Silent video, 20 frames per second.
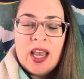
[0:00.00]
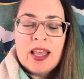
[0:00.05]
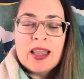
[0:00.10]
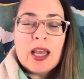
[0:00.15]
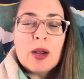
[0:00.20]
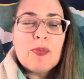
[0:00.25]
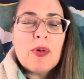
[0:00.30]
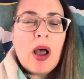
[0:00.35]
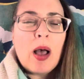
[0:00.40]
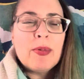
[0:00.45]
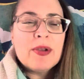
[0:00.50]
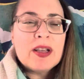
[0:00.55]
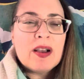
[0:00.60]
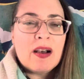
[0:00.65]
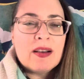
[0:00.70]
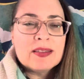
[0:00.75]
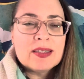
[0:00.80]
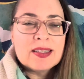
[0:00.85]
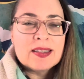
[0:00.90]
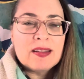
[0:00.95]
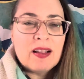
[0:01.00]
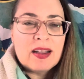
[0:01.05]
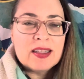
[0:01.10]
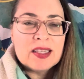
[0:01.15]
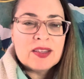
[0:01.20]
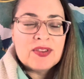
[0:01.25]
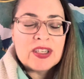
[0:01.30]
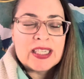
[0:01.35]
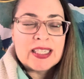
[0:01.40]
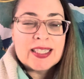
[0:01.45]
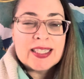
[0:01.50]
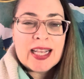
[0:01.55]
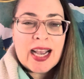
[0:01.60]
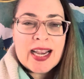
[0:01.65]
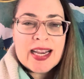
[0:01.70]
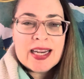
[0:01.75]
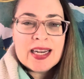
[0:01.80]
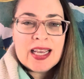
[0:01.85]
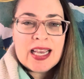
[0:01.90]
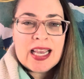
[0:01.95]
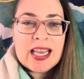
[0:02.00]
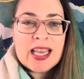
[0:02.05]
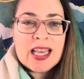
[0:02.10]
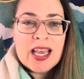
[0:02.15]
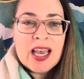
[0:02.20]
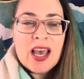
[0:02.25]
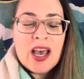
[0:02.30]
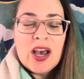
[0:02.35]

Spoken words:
That probably causes lots of anxiety.